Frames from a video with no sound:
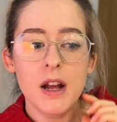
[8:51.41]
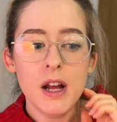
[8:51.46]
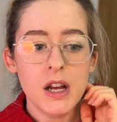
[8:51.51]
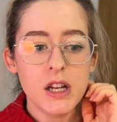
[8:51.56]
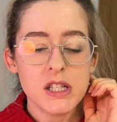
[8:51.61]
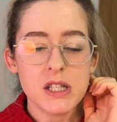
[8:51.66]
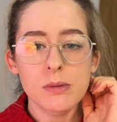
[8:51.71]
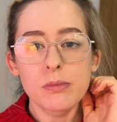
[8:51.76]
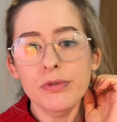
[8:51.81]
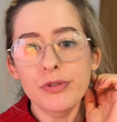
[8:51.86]

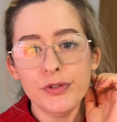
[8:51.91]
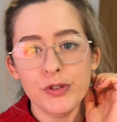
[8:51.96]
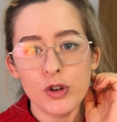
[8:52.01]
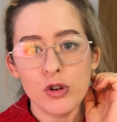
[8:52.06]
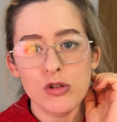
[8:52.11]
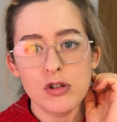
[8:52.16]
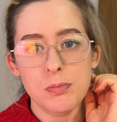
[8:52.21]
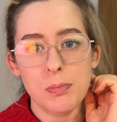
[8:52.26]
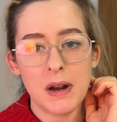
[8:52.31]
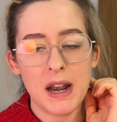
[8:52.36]
some
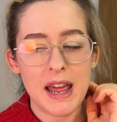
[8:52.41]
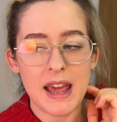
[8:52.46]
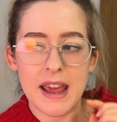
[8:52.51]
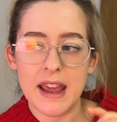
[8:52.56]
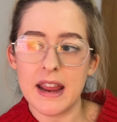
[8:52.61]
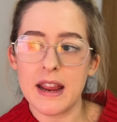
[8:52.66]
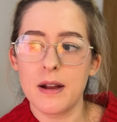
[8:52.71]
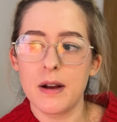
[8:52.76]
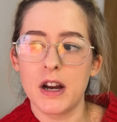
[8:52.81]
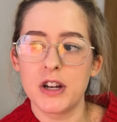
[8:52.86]
food
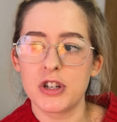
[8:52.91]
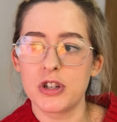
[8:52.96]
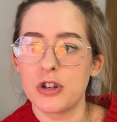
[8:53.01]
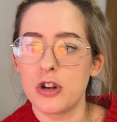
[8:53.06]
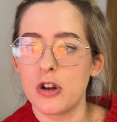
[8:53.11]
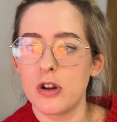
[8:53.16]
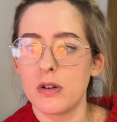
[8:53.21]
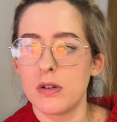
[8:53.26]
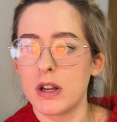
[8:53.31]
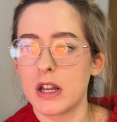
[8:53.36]
play i don't
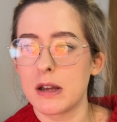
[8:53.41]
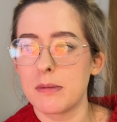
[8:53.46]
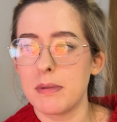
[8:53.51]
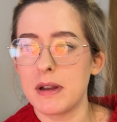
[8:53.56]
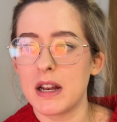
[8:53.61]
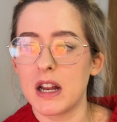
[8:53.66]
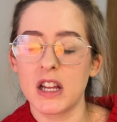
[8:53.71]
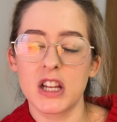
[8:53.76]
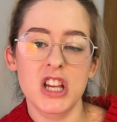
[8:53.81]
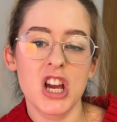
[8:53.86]
know it can be
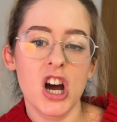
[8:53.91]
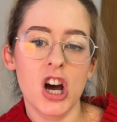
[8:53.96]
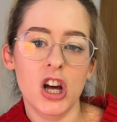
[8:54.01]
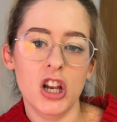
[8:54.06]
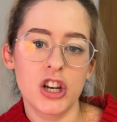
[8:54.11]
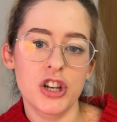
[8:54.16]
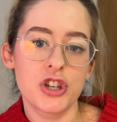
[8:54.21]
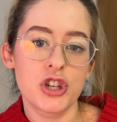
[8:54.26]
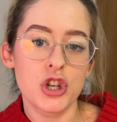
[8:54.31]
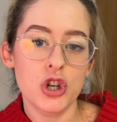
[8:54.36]
like colored